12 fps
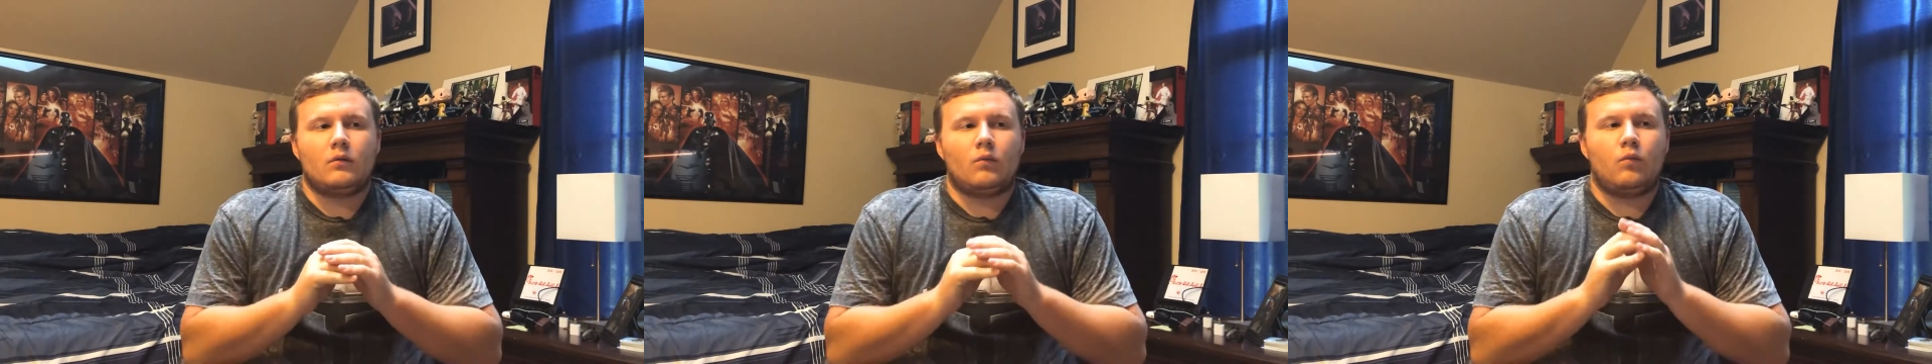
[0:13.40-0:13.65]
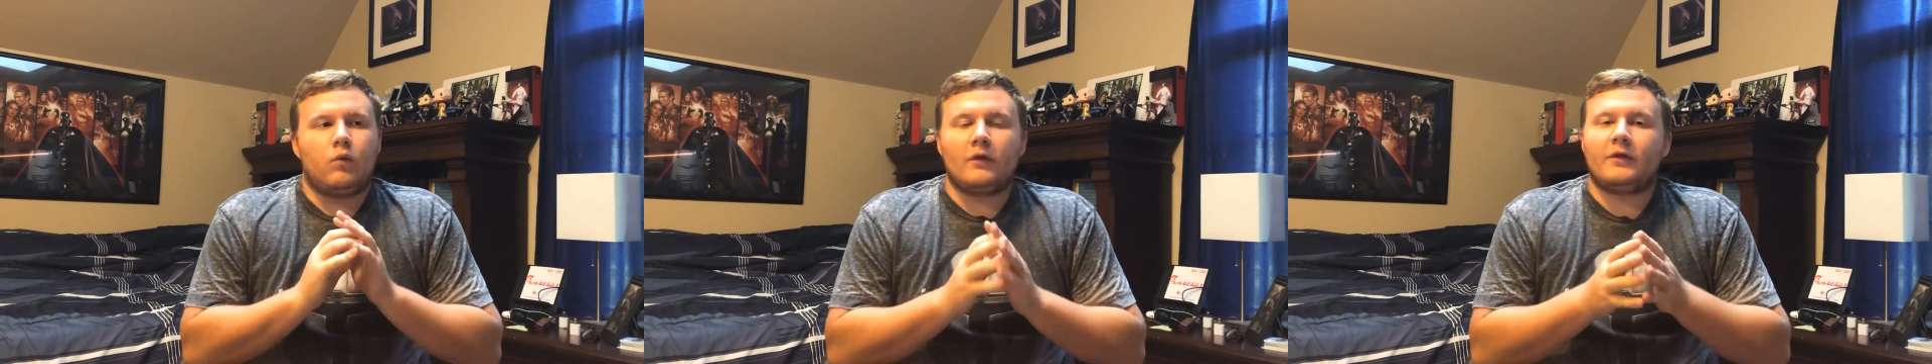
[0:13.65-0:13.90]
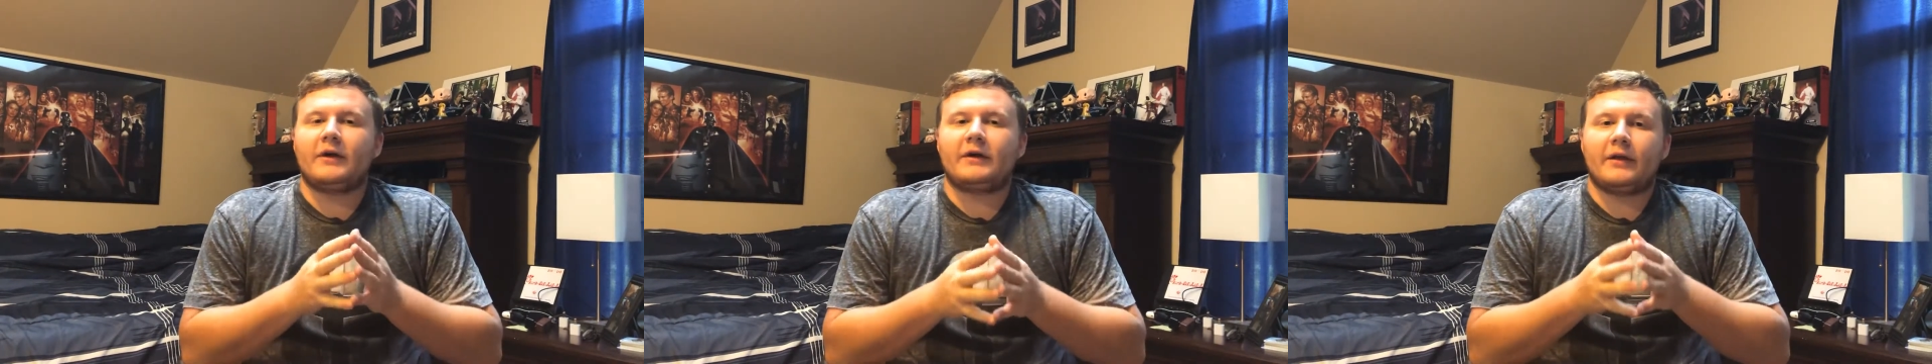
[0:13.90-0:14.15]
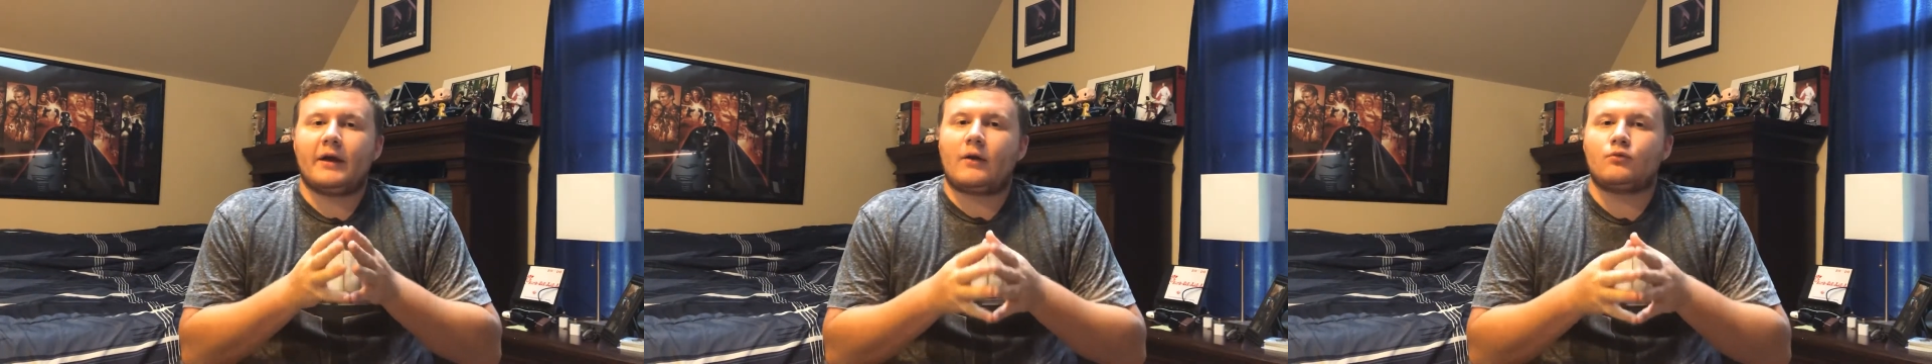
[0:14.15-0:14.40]
One thing
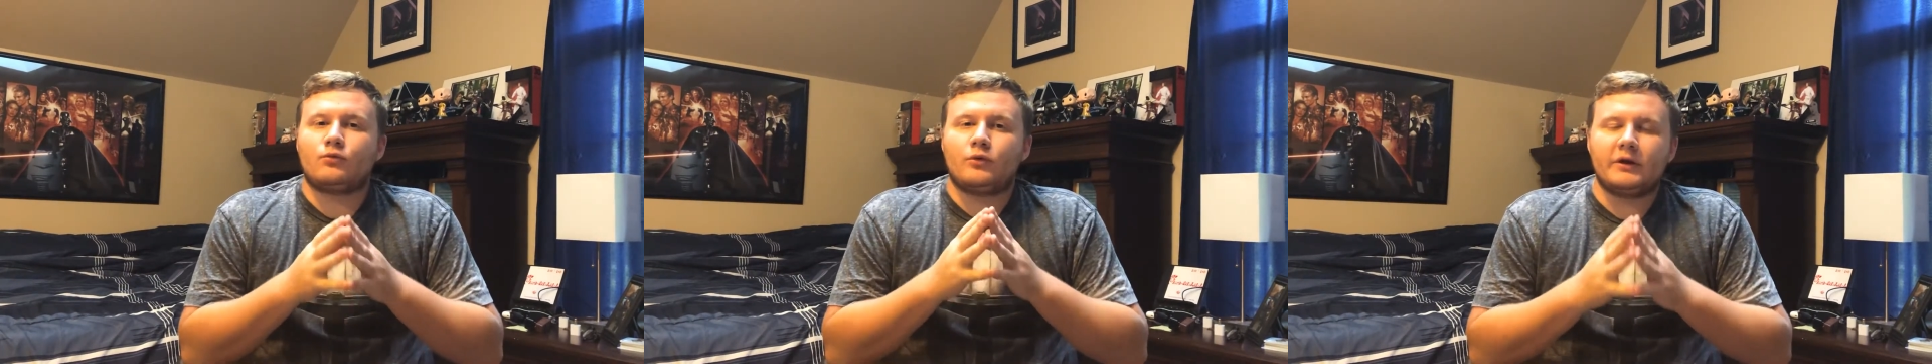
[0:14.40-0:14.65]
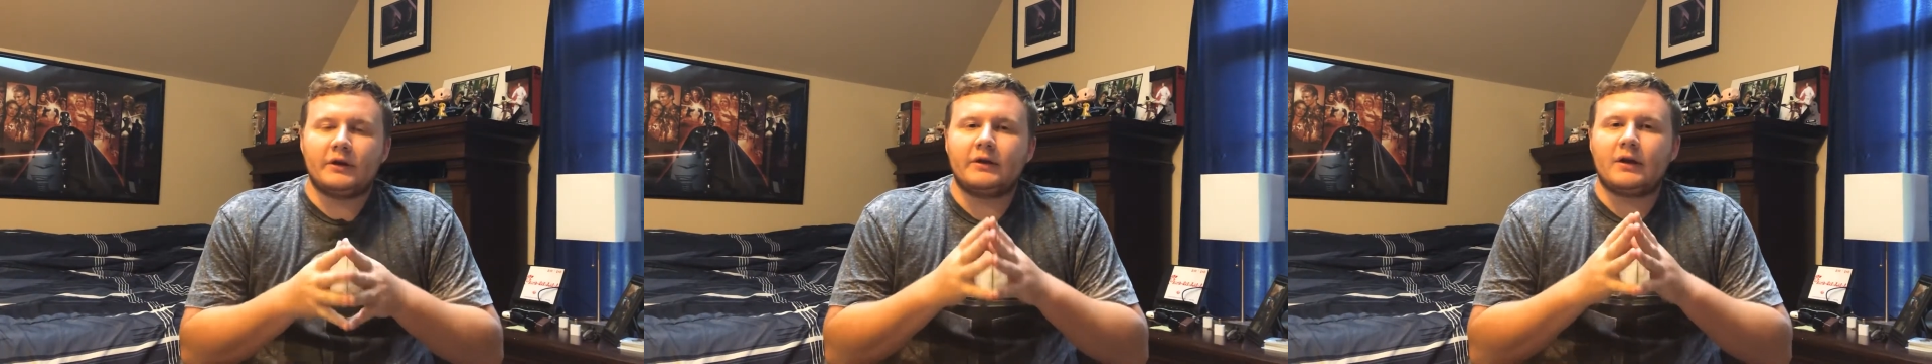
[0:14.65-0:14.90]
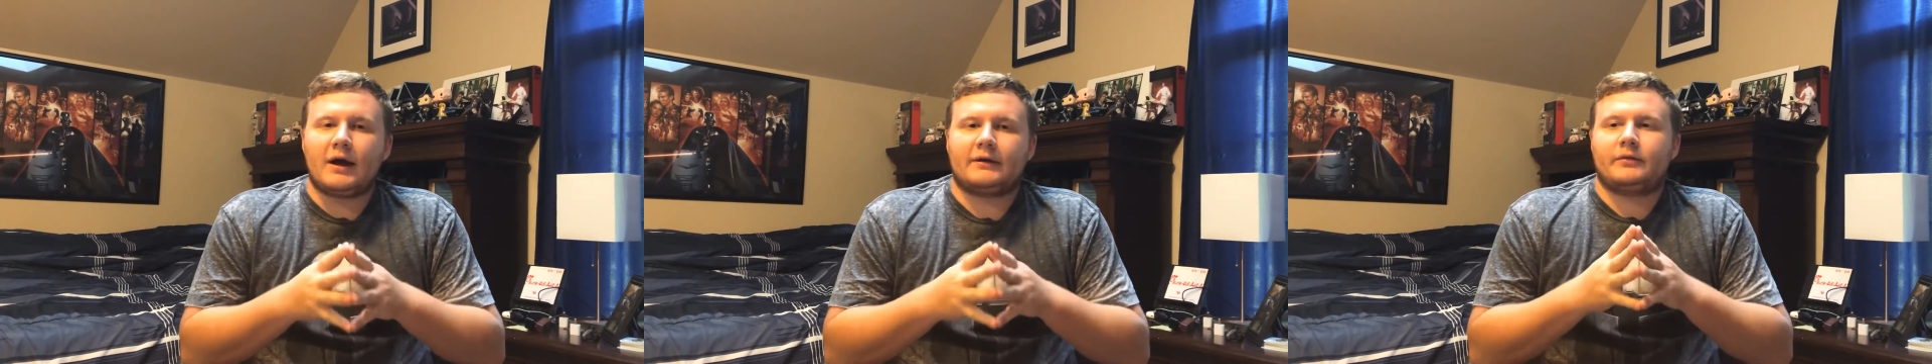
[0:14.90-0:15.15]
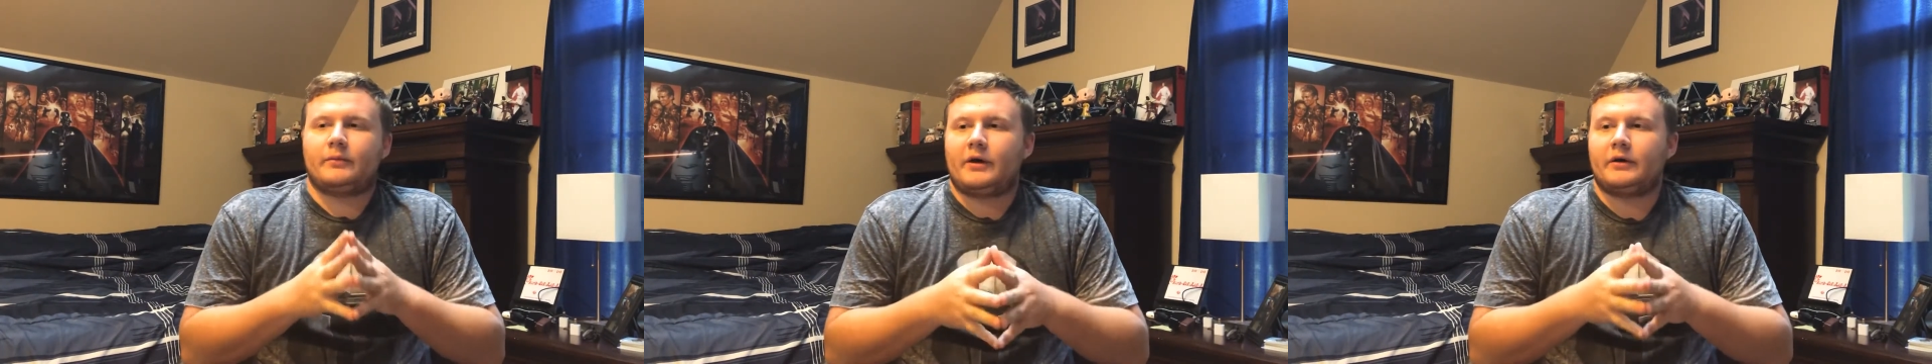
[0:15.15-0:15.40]
that I really
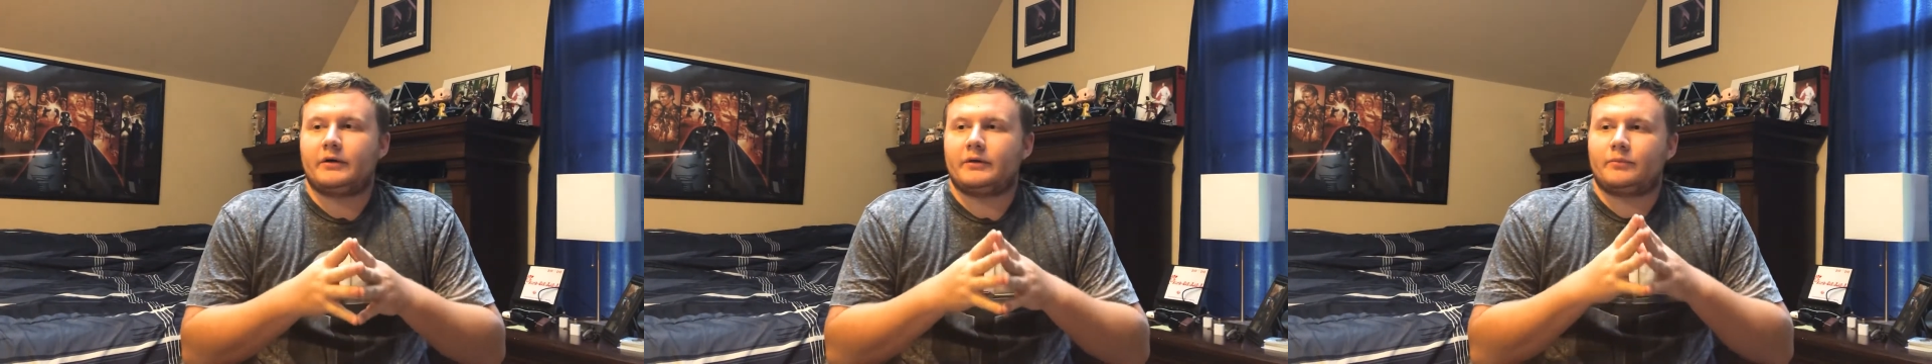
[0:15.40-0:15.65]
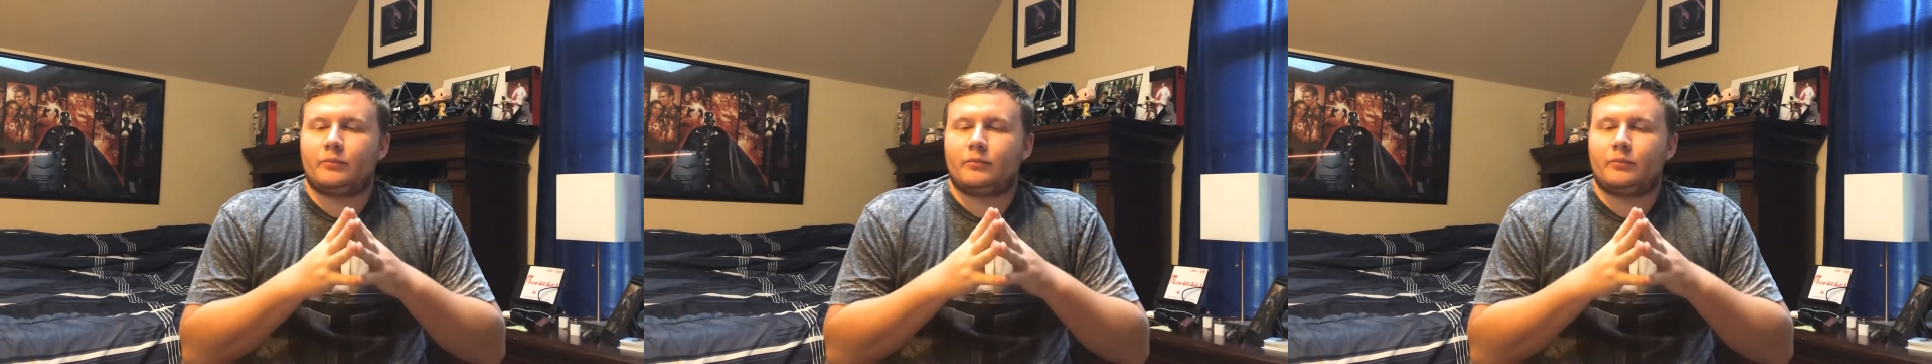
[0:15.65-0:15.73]
liked about it,